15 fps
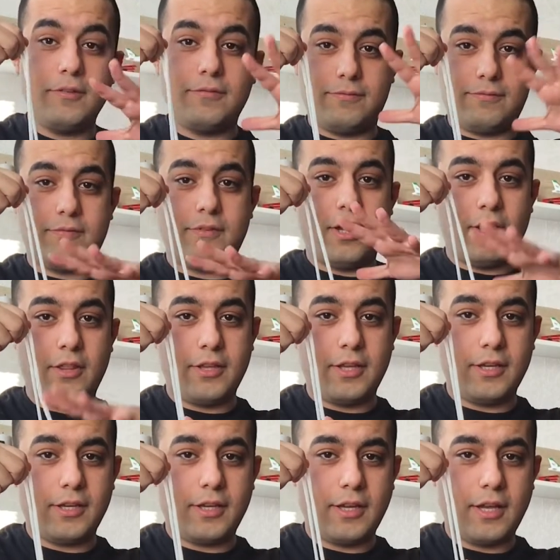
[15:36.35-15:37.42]
of
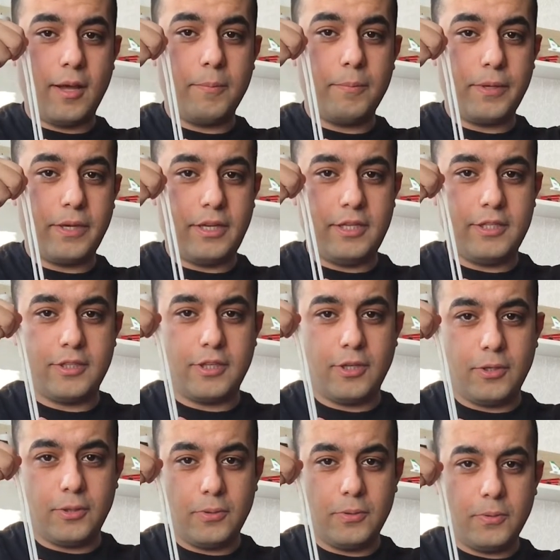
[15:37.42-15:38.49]
other companies
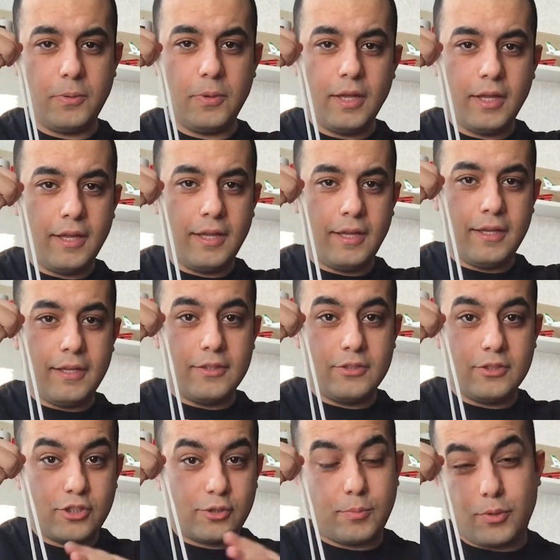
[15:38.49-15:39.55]
who
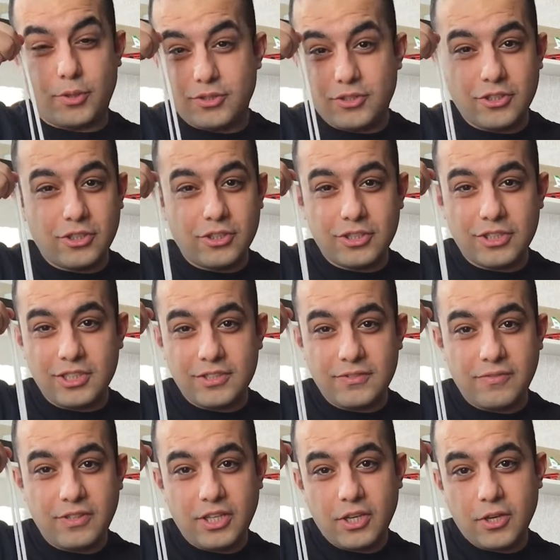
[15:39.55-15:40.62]
sponsored this
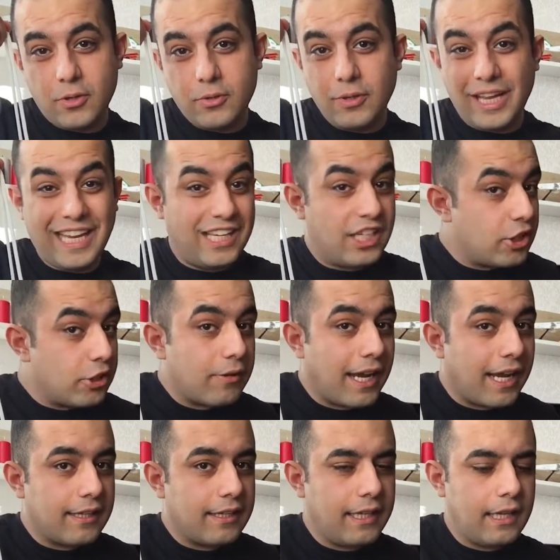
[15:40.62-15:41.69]
video
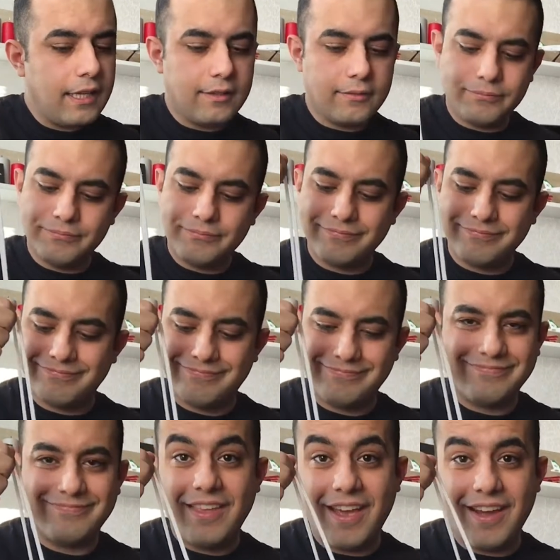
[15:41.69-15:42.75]
indirectly.
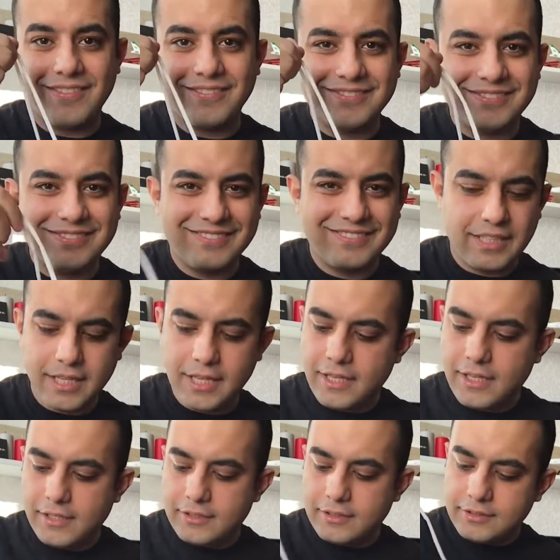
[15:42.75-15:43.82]
Yeah.
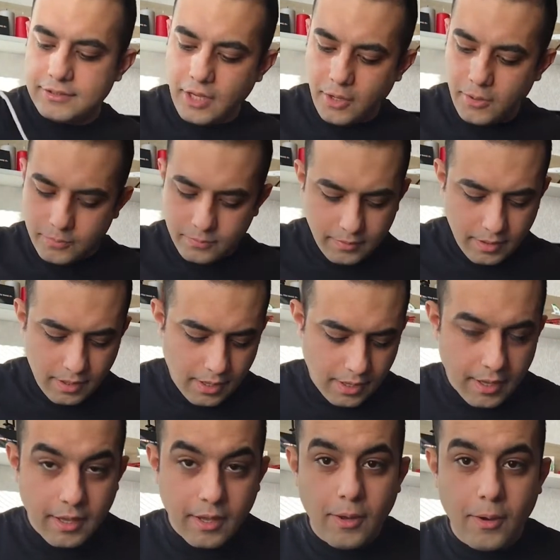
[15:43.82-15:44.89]
So,
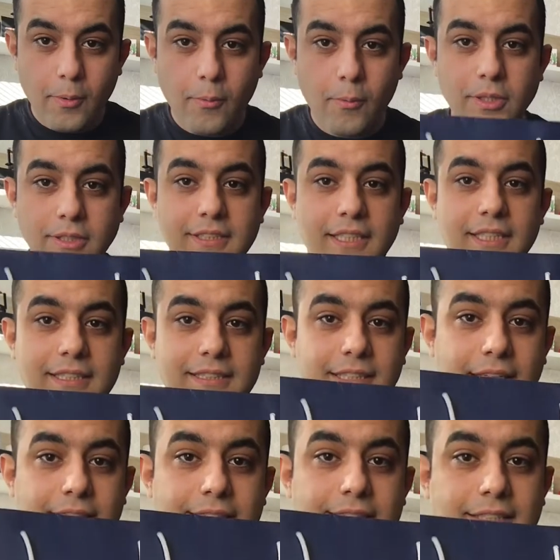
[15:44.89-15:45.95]
what
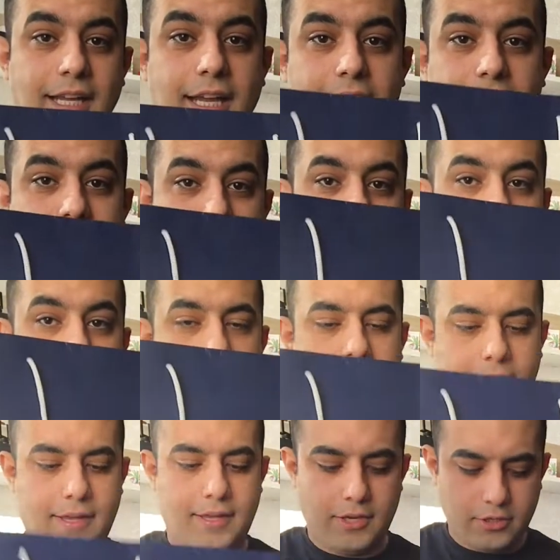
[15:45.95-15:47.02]
is inside this
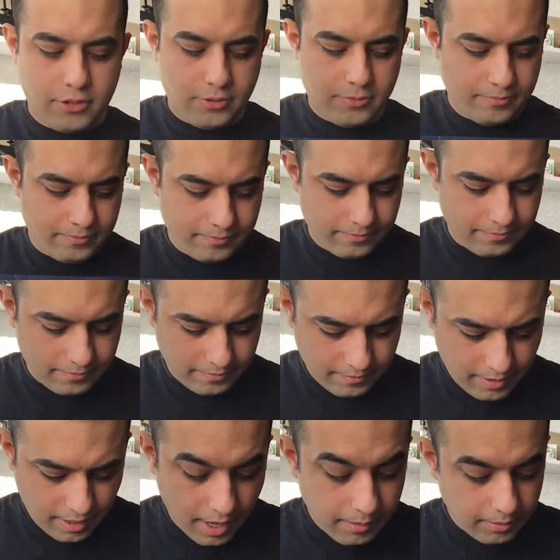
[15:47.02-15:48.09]
package?
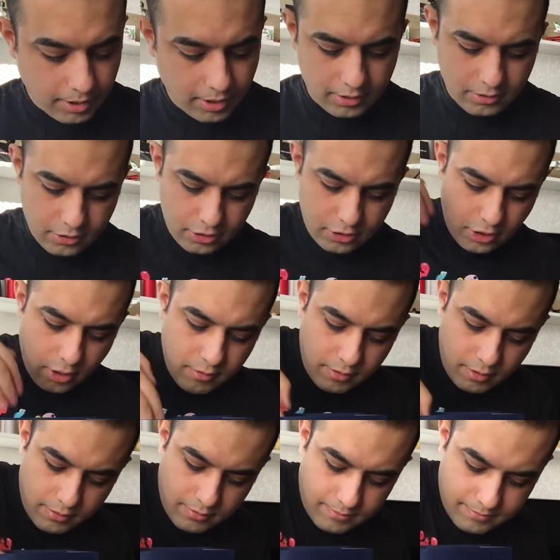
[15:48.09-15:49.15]
I'm going to show
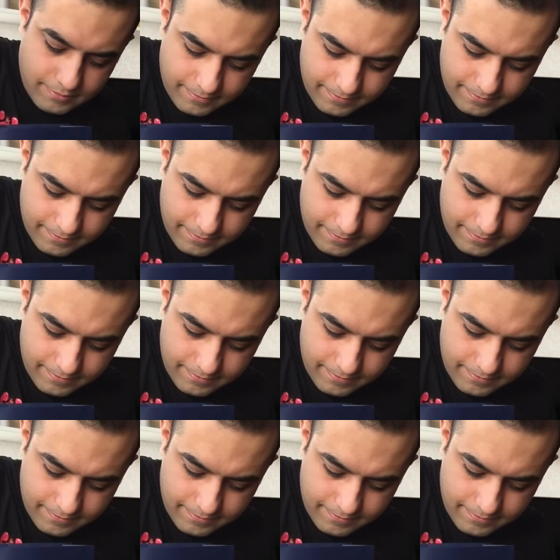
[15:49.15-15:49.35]
you.